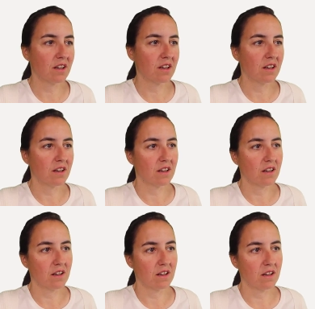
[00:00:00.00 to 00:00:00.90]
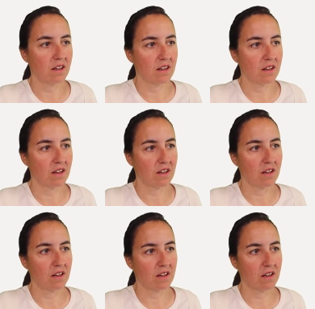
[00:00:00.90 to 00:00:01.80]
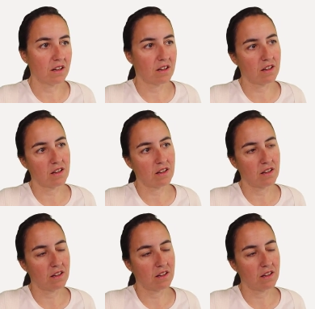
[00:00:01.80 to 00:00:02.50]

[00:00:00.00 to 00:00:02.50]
Nothing is said.